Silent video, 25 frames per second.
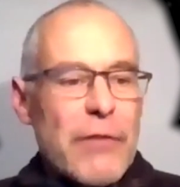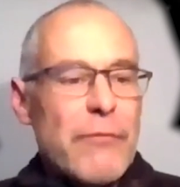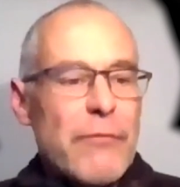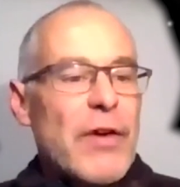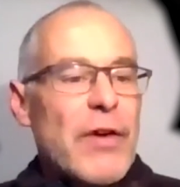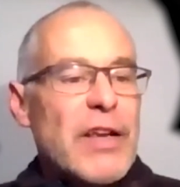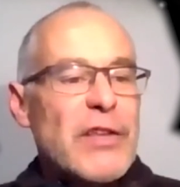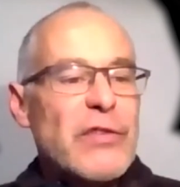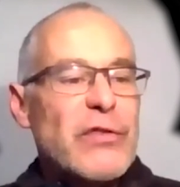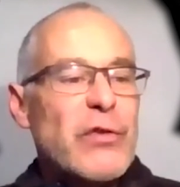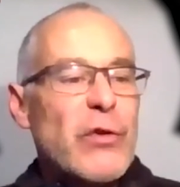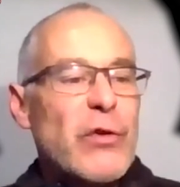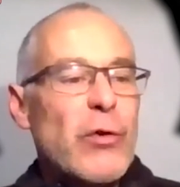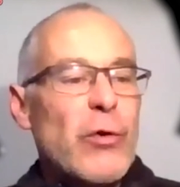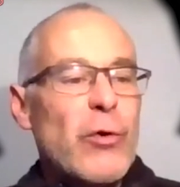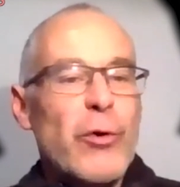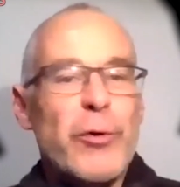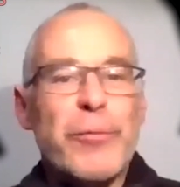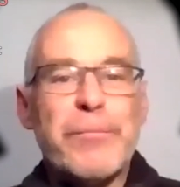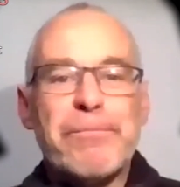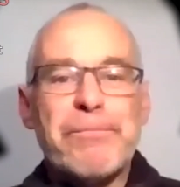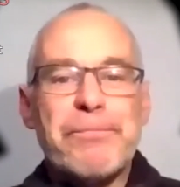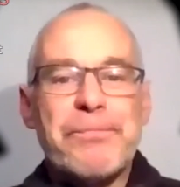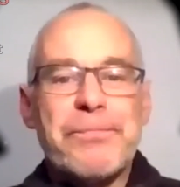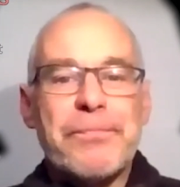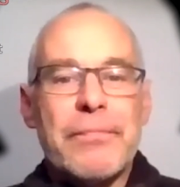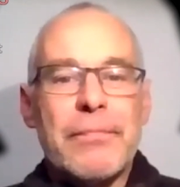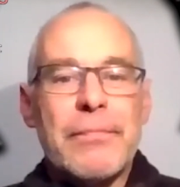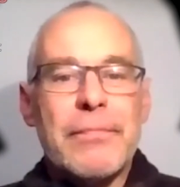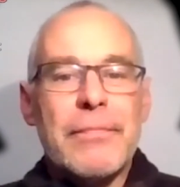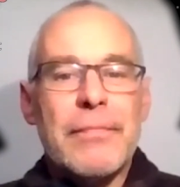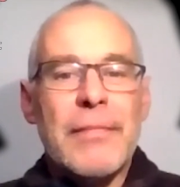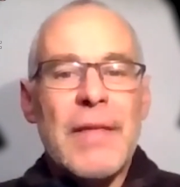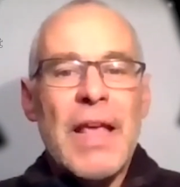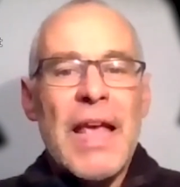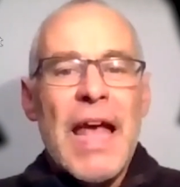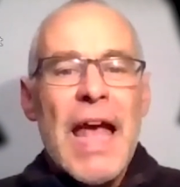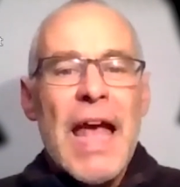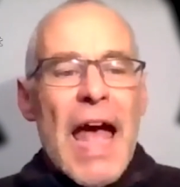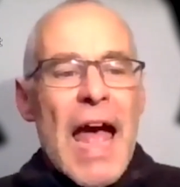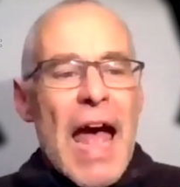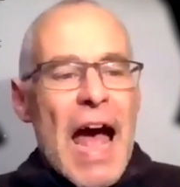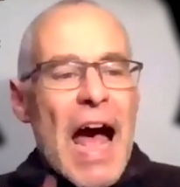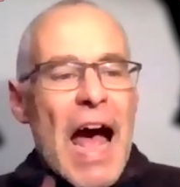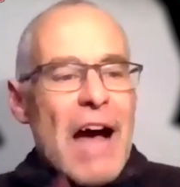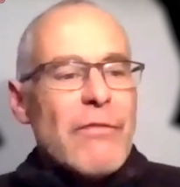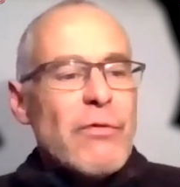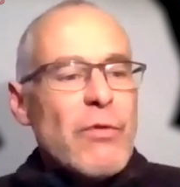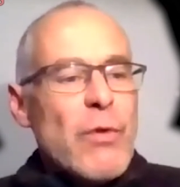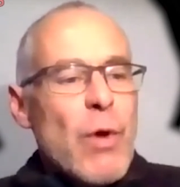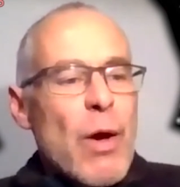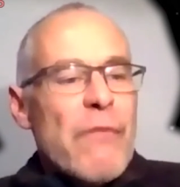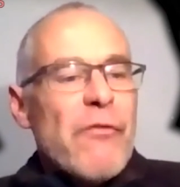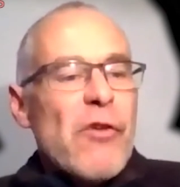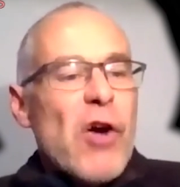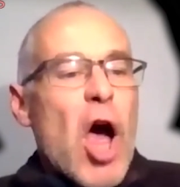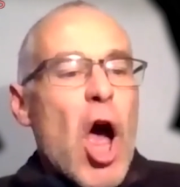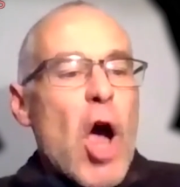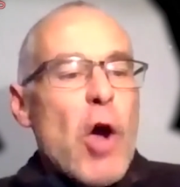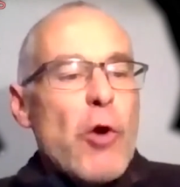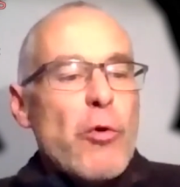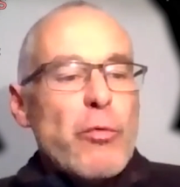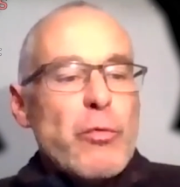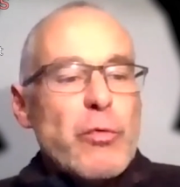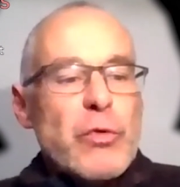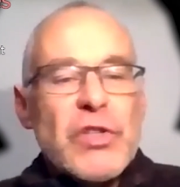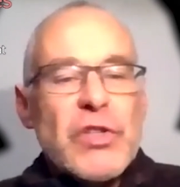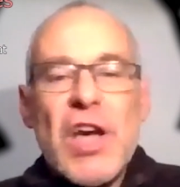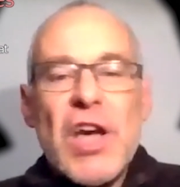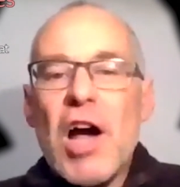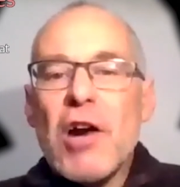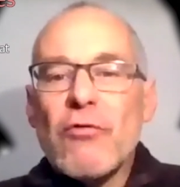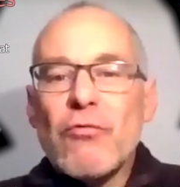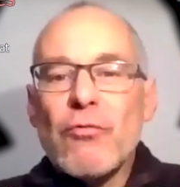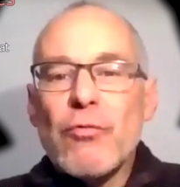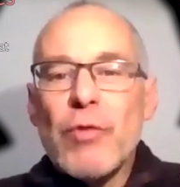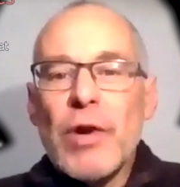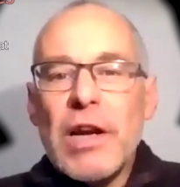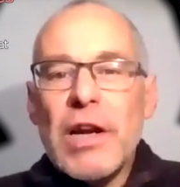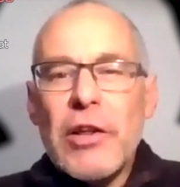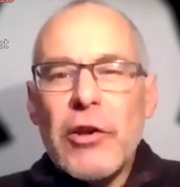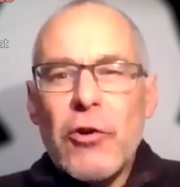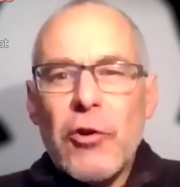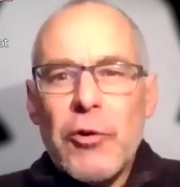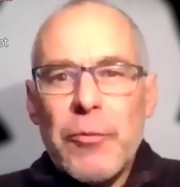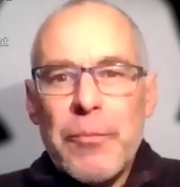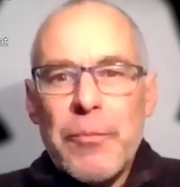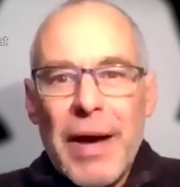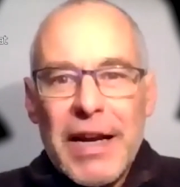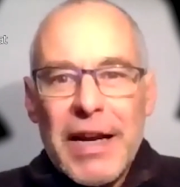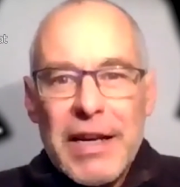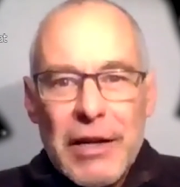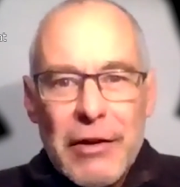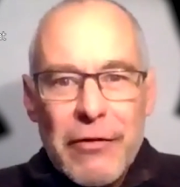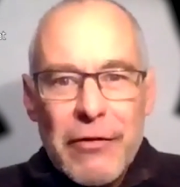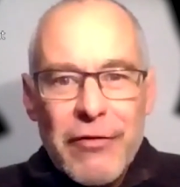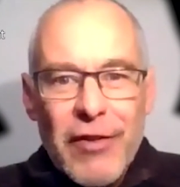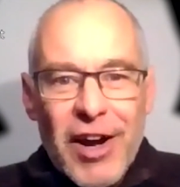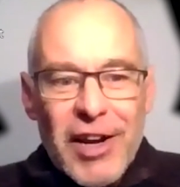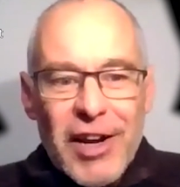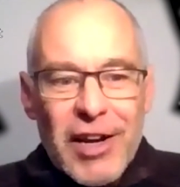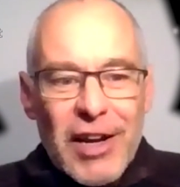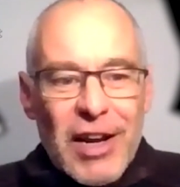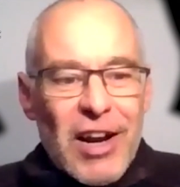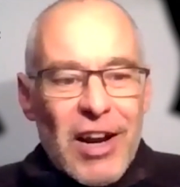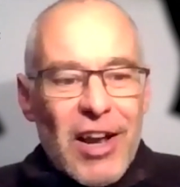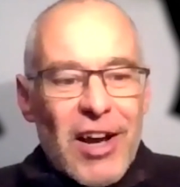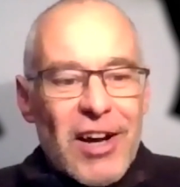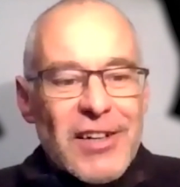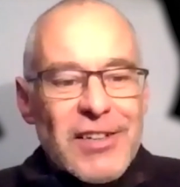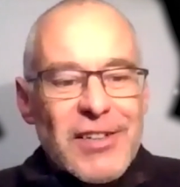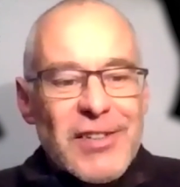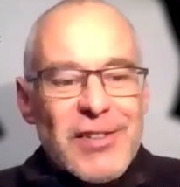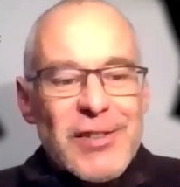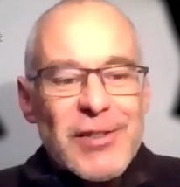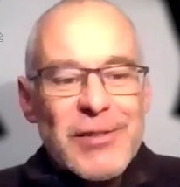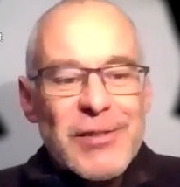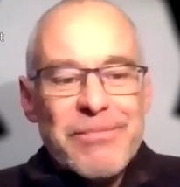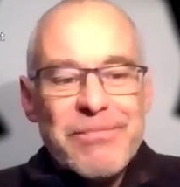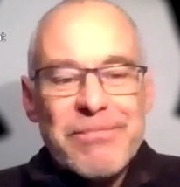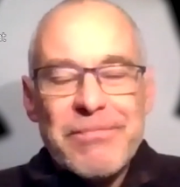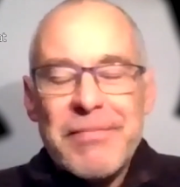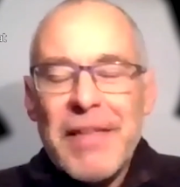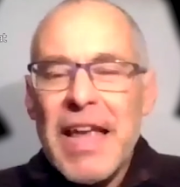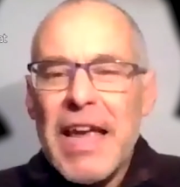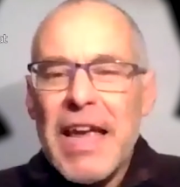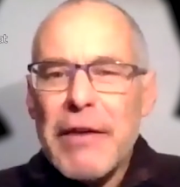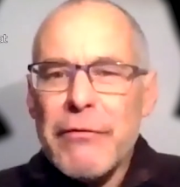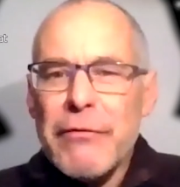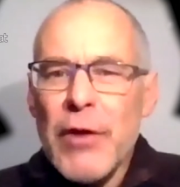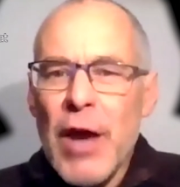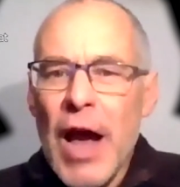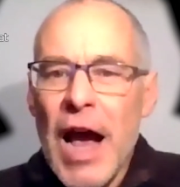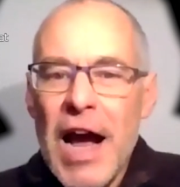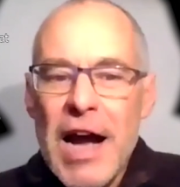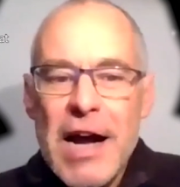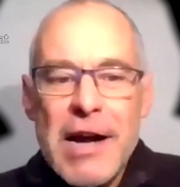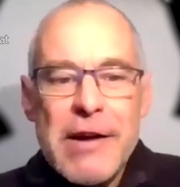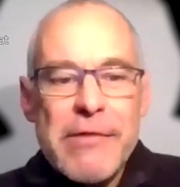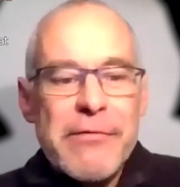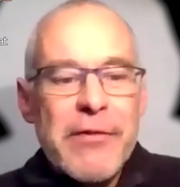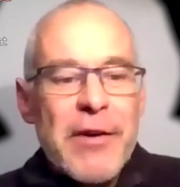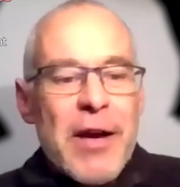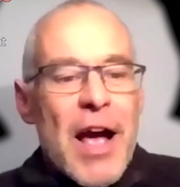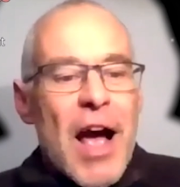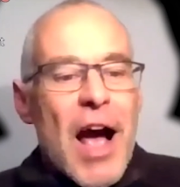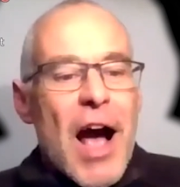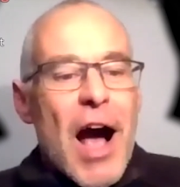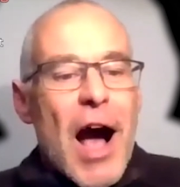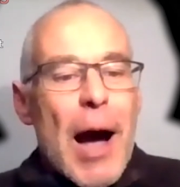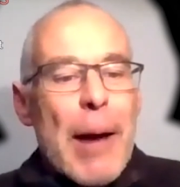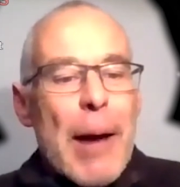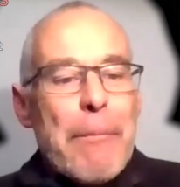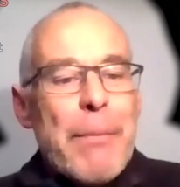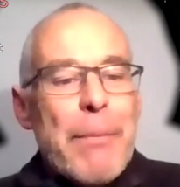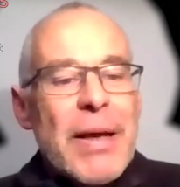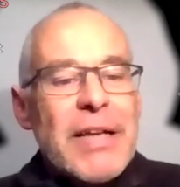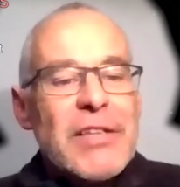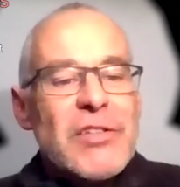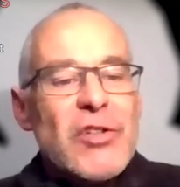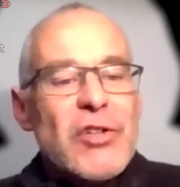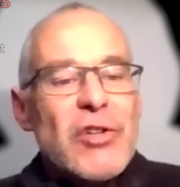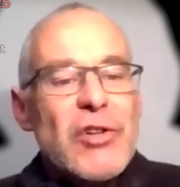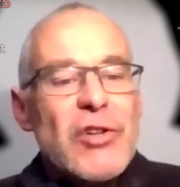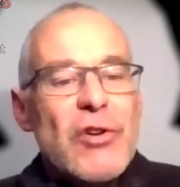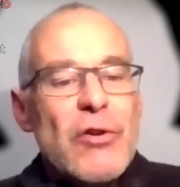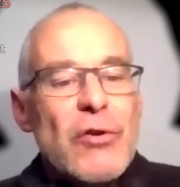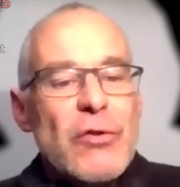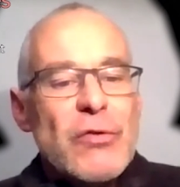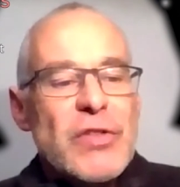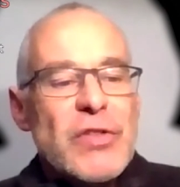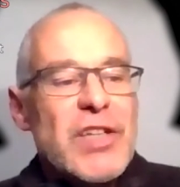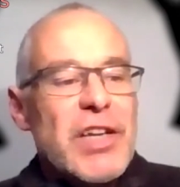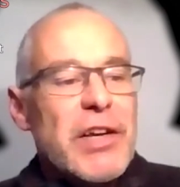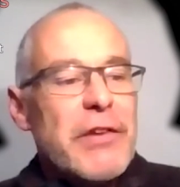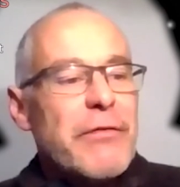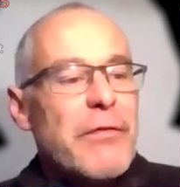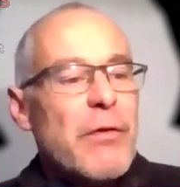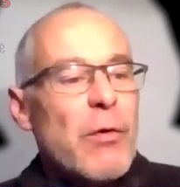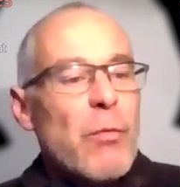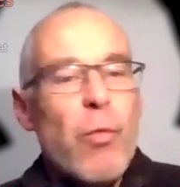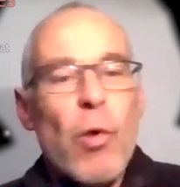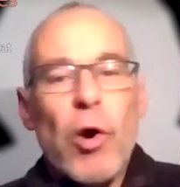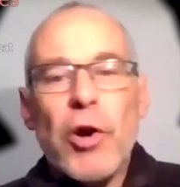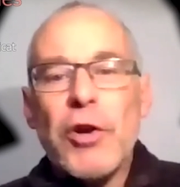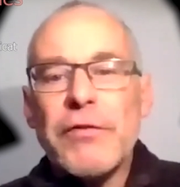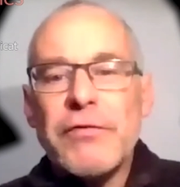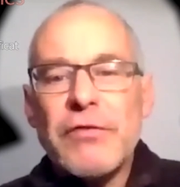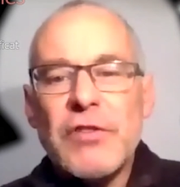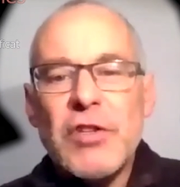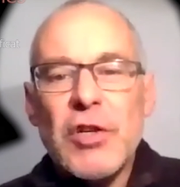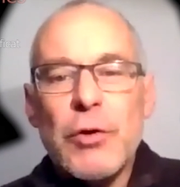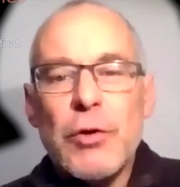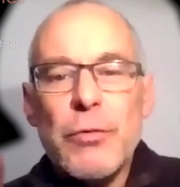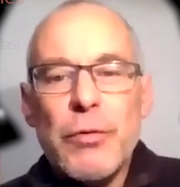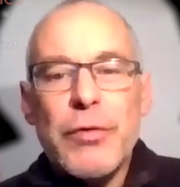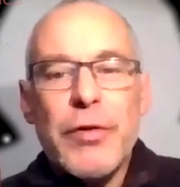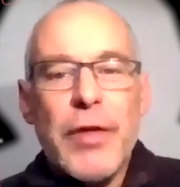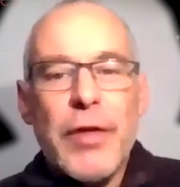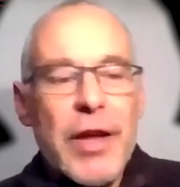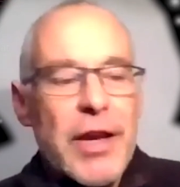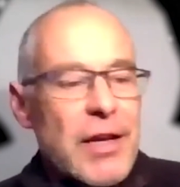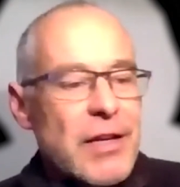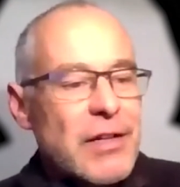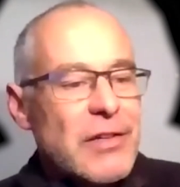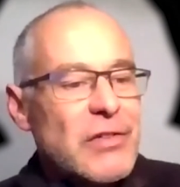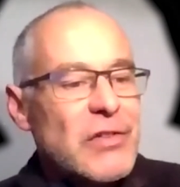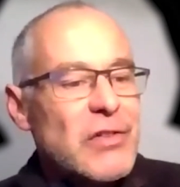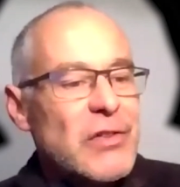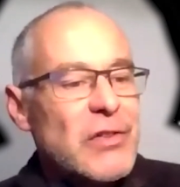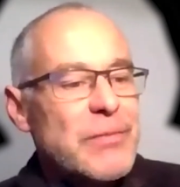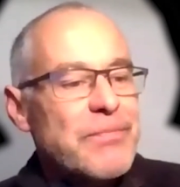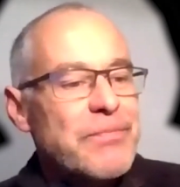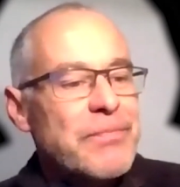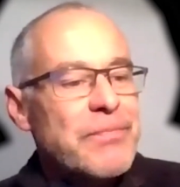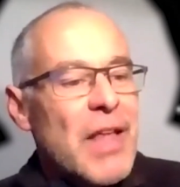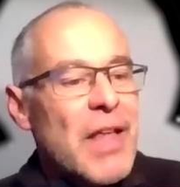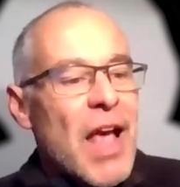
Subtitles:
Advent Door. Have you ever owned a really good magnifying glass? If you have, I bet you used it for one of two things.